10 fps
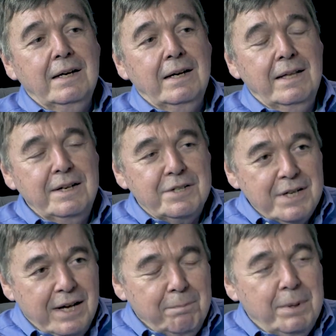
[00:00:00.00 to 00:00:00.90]
And they
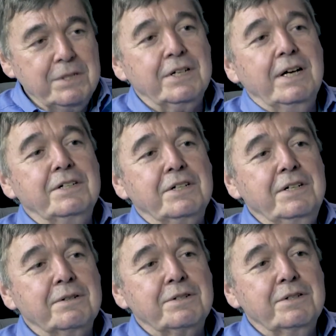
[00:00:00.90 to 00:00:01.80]
set a bunch of
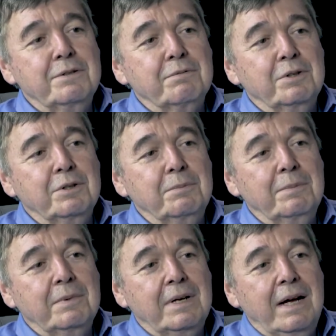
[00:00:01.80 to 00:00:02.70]
engineers in the room,